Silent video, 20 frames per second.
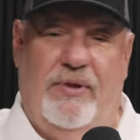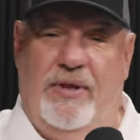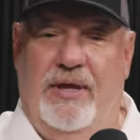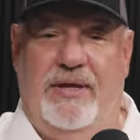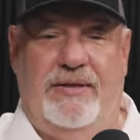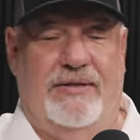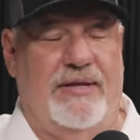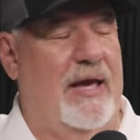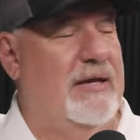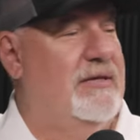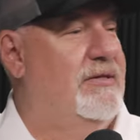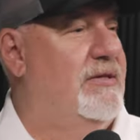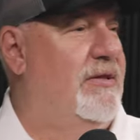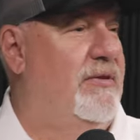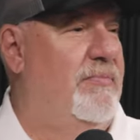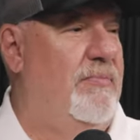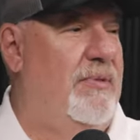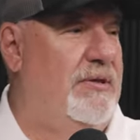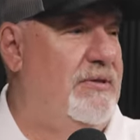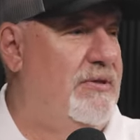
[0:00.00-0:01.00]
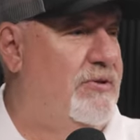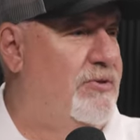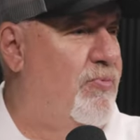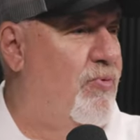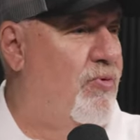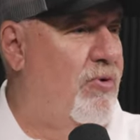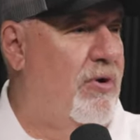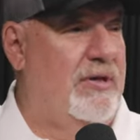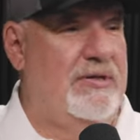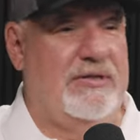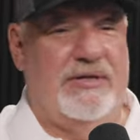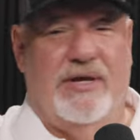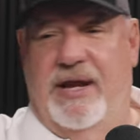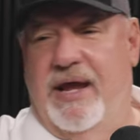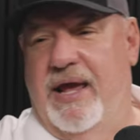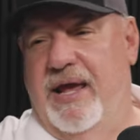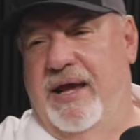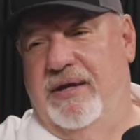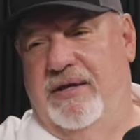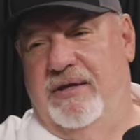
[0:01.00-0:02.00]
he texted me this morning
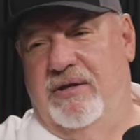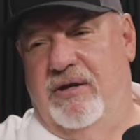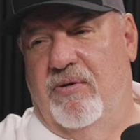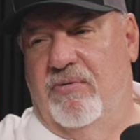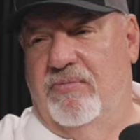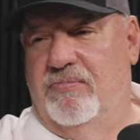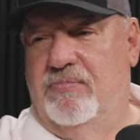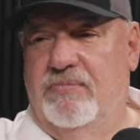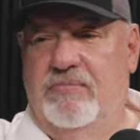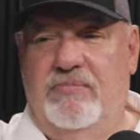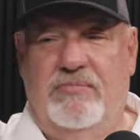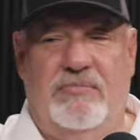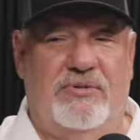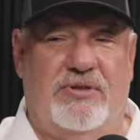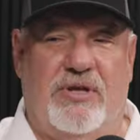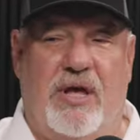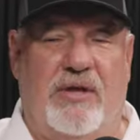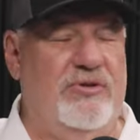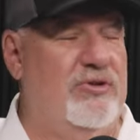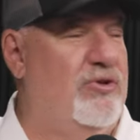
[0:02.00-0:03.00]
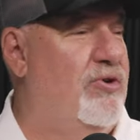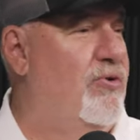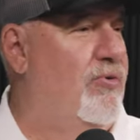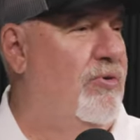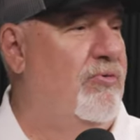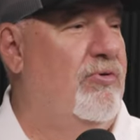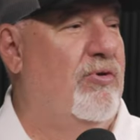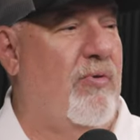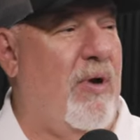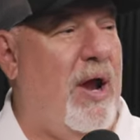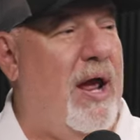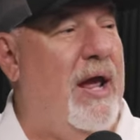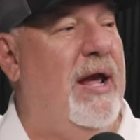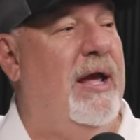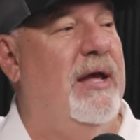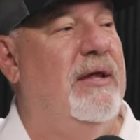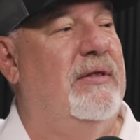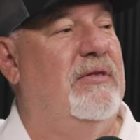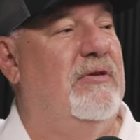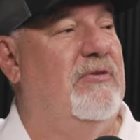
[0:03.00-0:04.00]
said, "Hey, you know, son's doing
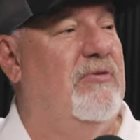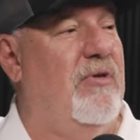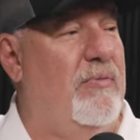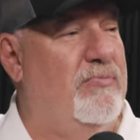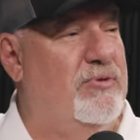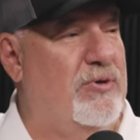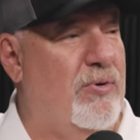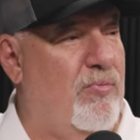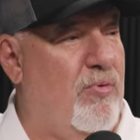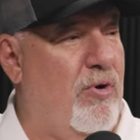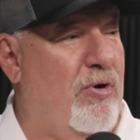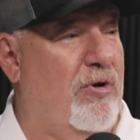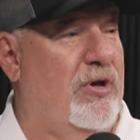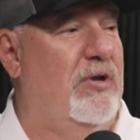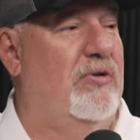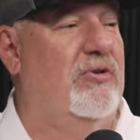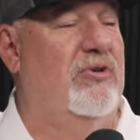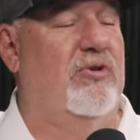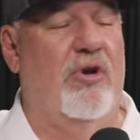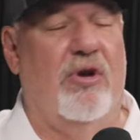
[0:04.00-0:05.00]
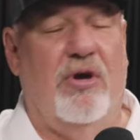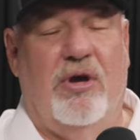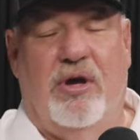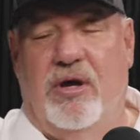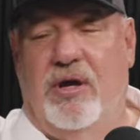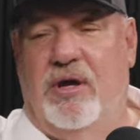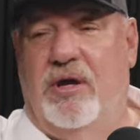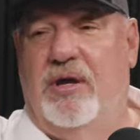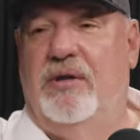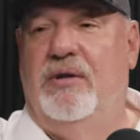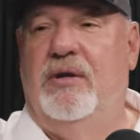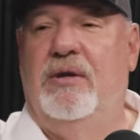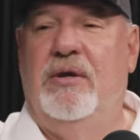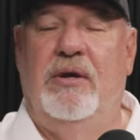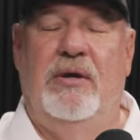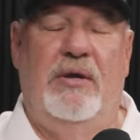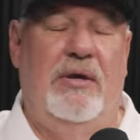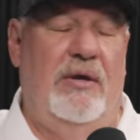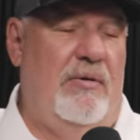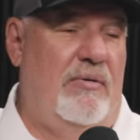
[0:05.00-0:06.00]
great. The clubs are working good.
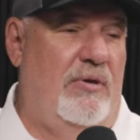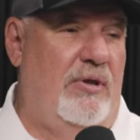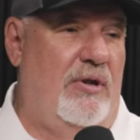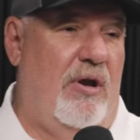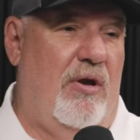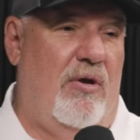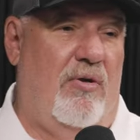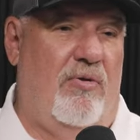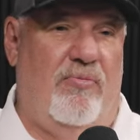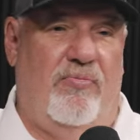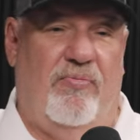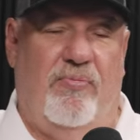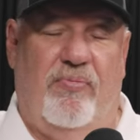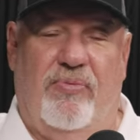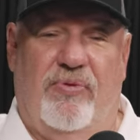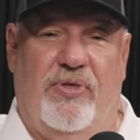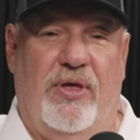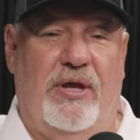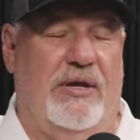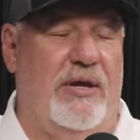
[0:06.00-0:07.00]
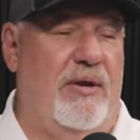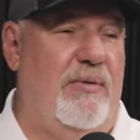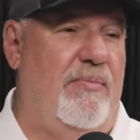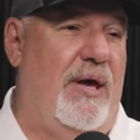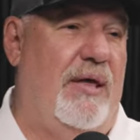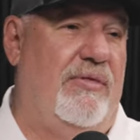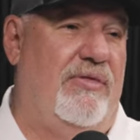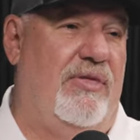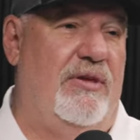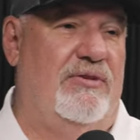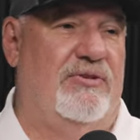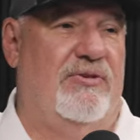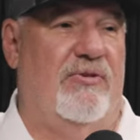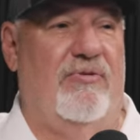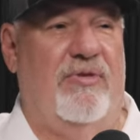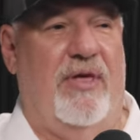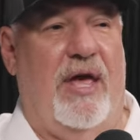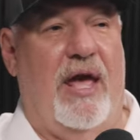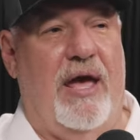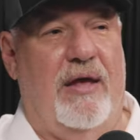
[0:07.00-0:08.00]
You know, thinking about this
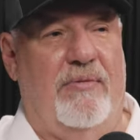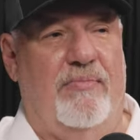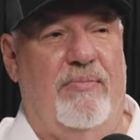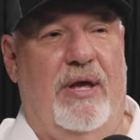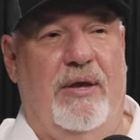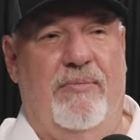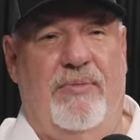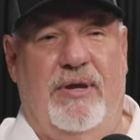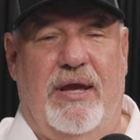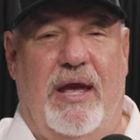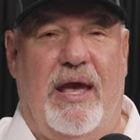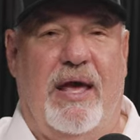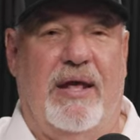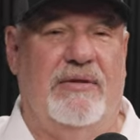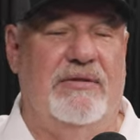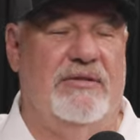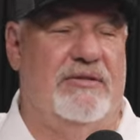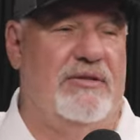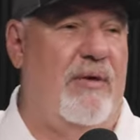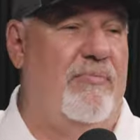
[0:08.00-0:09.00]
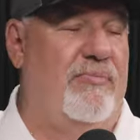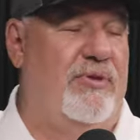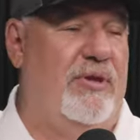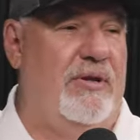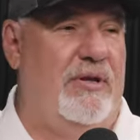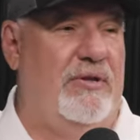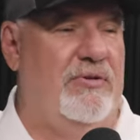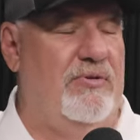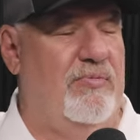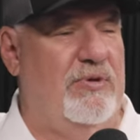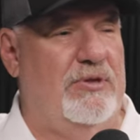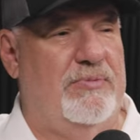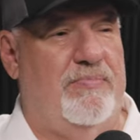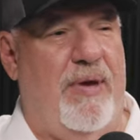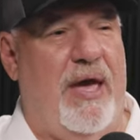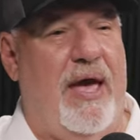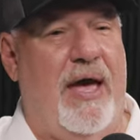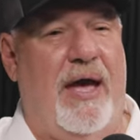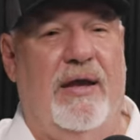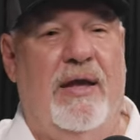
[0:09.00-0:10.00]
or that, maybe adding something into his
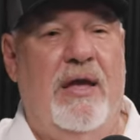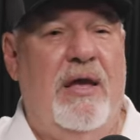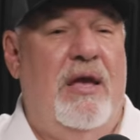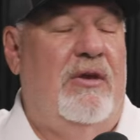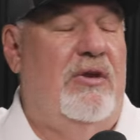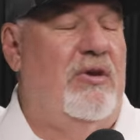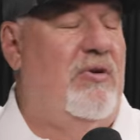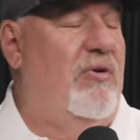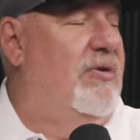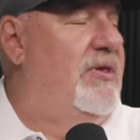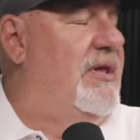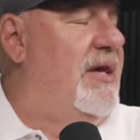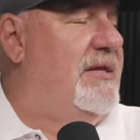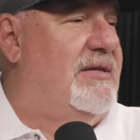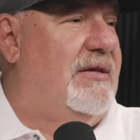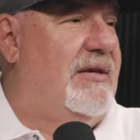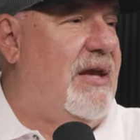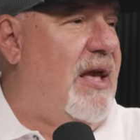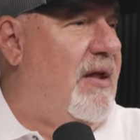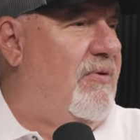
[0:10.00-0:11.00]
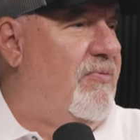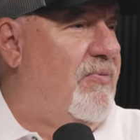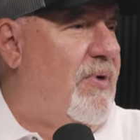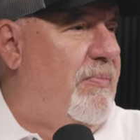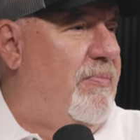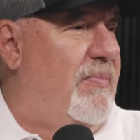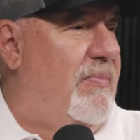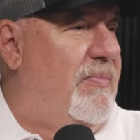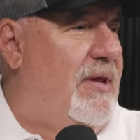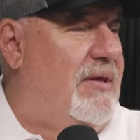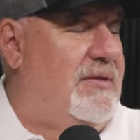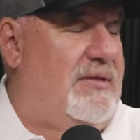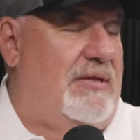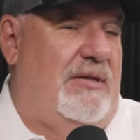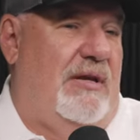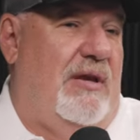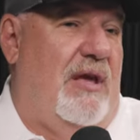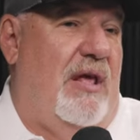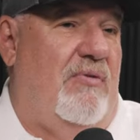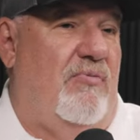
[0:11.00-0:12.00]
bag, you know, and that's the kind of rep,
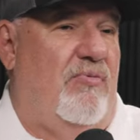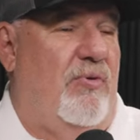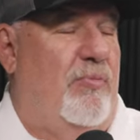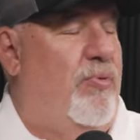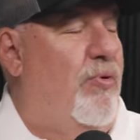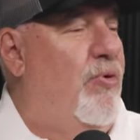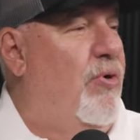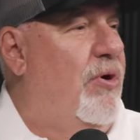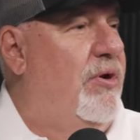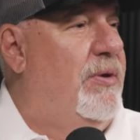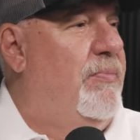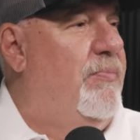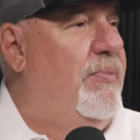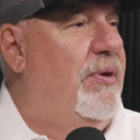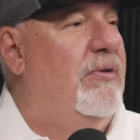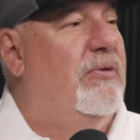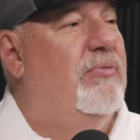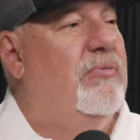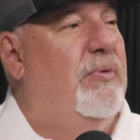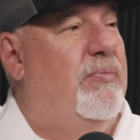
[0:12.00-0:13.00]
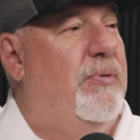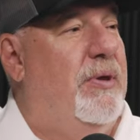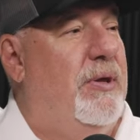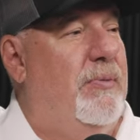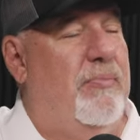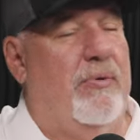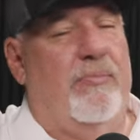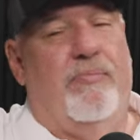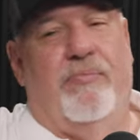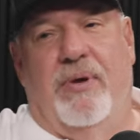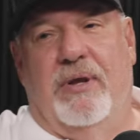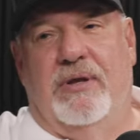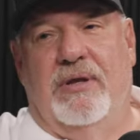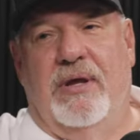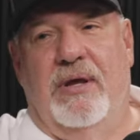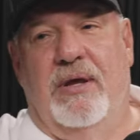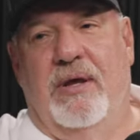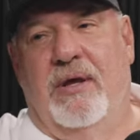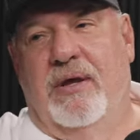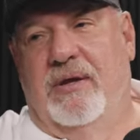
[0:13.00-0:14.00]
that's the kind of rapport you build with people. But
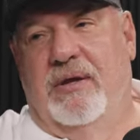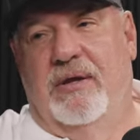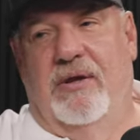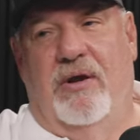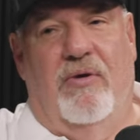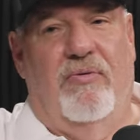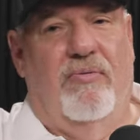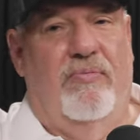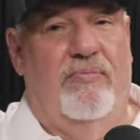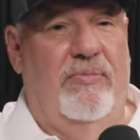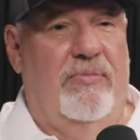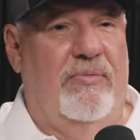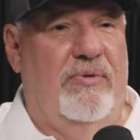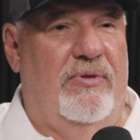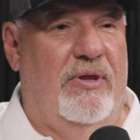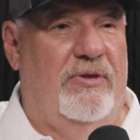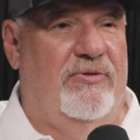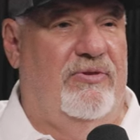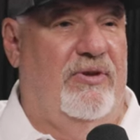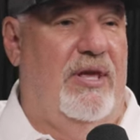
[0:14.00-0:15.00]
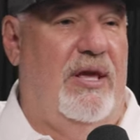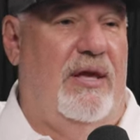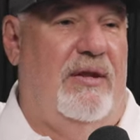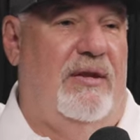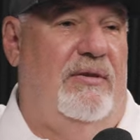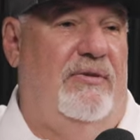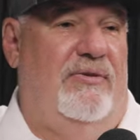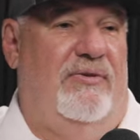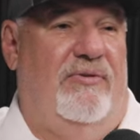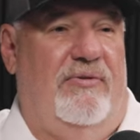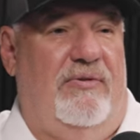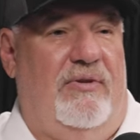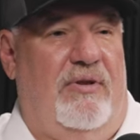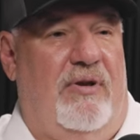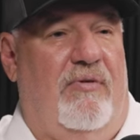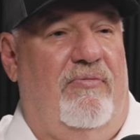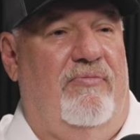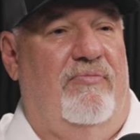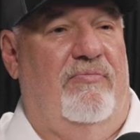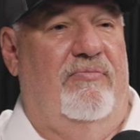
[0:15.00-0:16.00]
mm -hmm. you know, this kid is
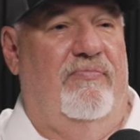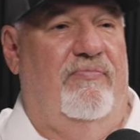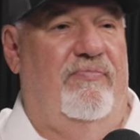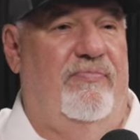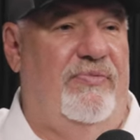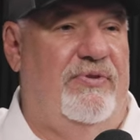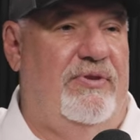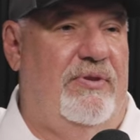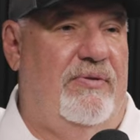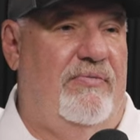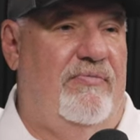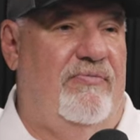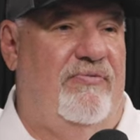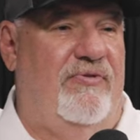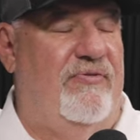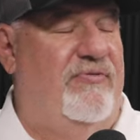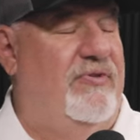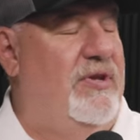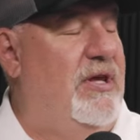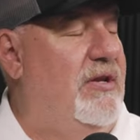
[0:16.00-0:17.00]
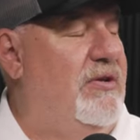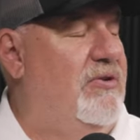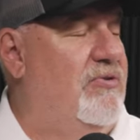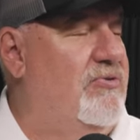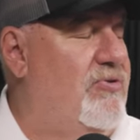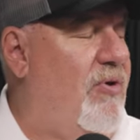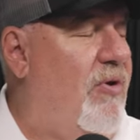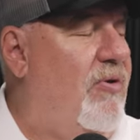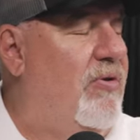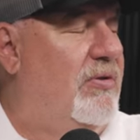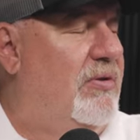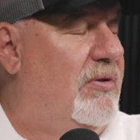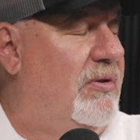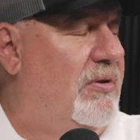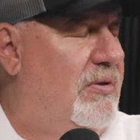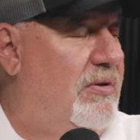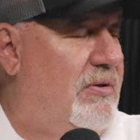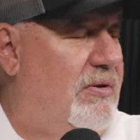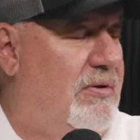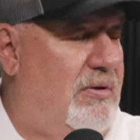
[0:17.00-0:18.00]
you know, 15 years old.
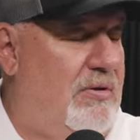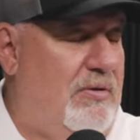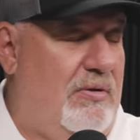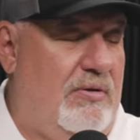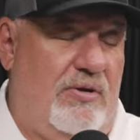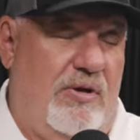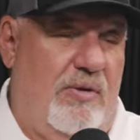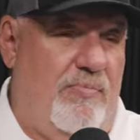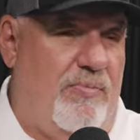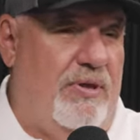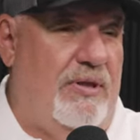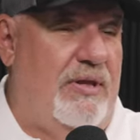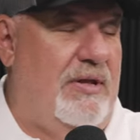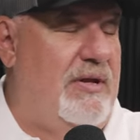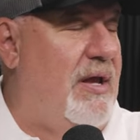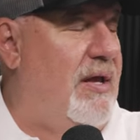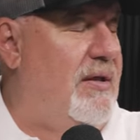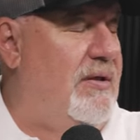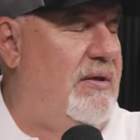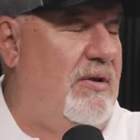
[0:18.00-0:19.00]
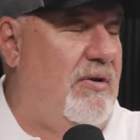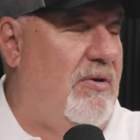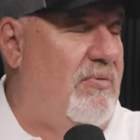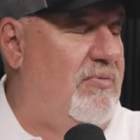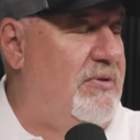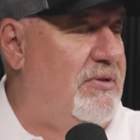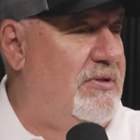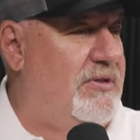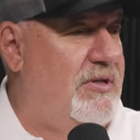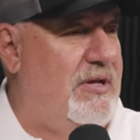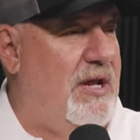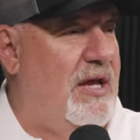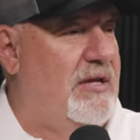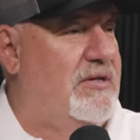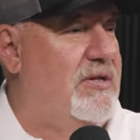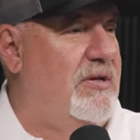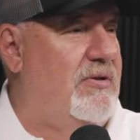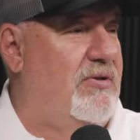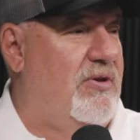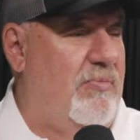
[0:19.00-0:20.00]
Yeah, could be the you know is the
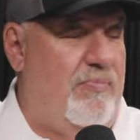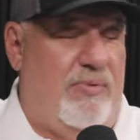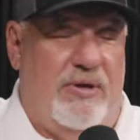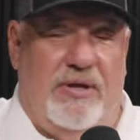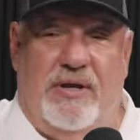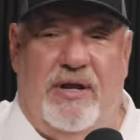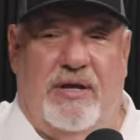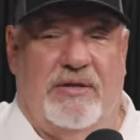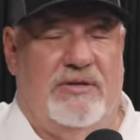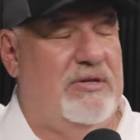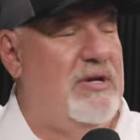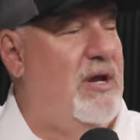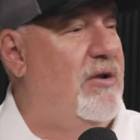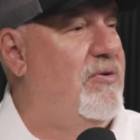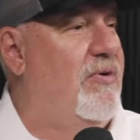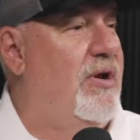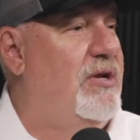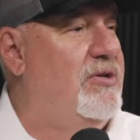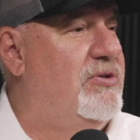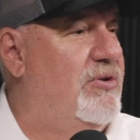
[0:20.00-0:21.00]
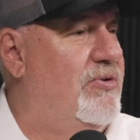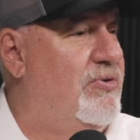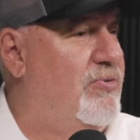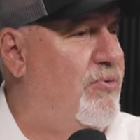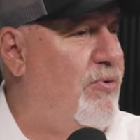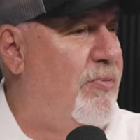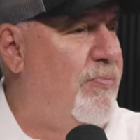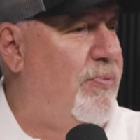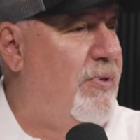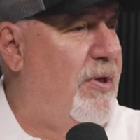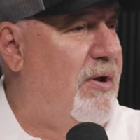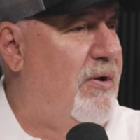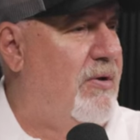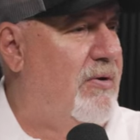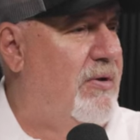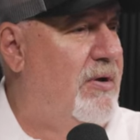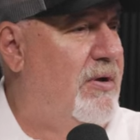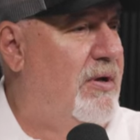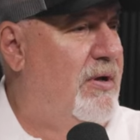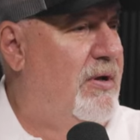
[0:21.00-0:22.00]
next could be a next generation tour
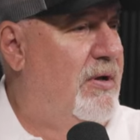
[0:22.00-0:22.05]
player.